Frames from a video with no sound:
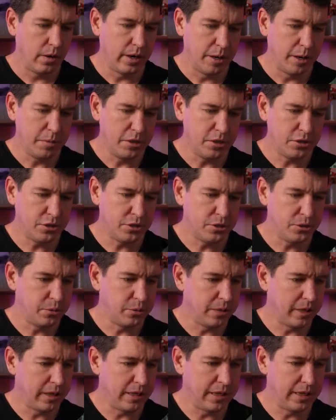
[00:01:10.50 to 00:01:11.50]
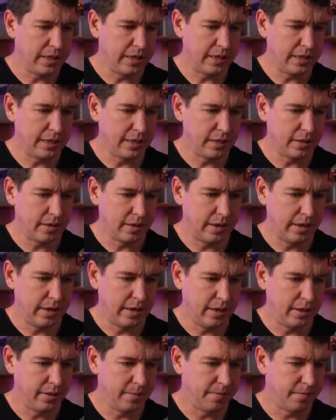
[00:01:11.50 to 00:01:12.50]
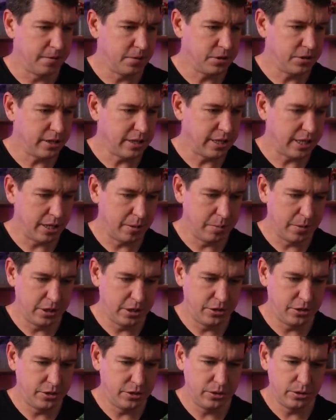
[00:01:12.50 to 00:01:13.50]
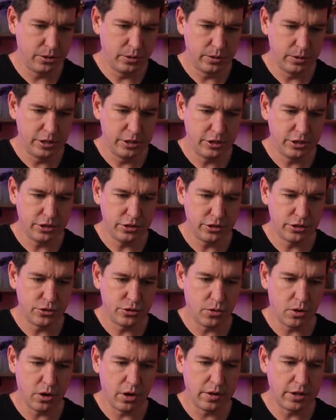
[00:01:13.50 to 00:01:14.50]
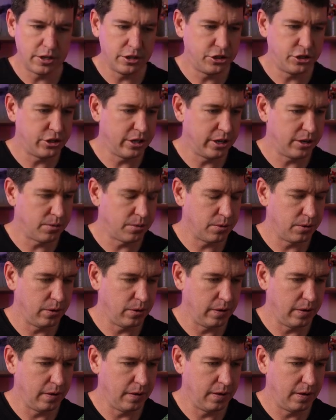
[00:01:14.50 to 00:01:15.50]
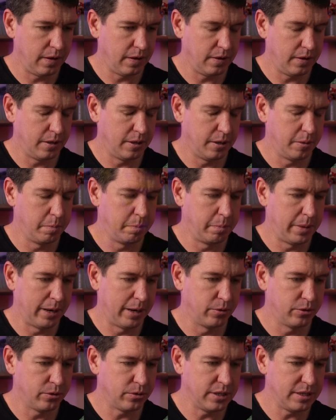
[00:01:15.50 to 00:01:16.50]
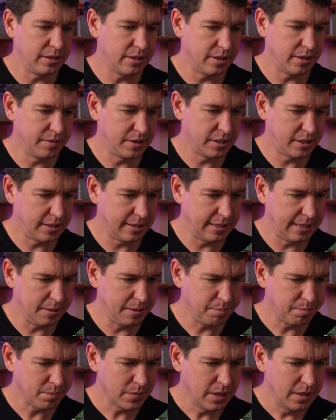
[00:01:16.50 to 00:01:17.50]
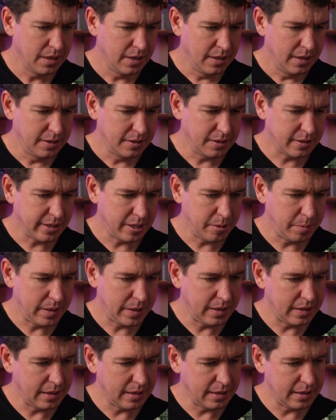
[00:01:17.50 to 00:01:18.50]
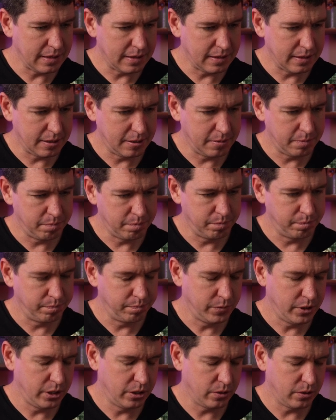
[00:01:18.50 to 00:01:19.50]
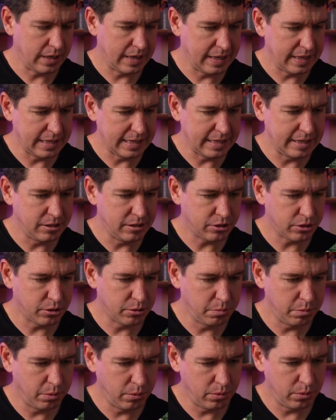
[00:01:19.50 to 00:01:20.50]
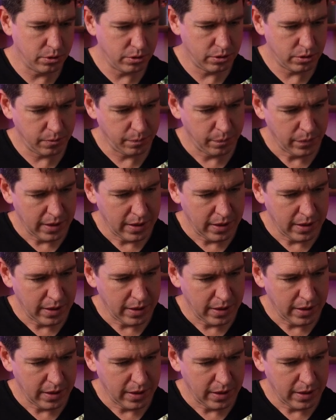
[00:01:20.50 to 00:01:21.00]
right, I'm gonna zoom in here, and the first thing I'm gonna do is just draw the general boundaries of the city. This is gonna be the, kind of the eastern border.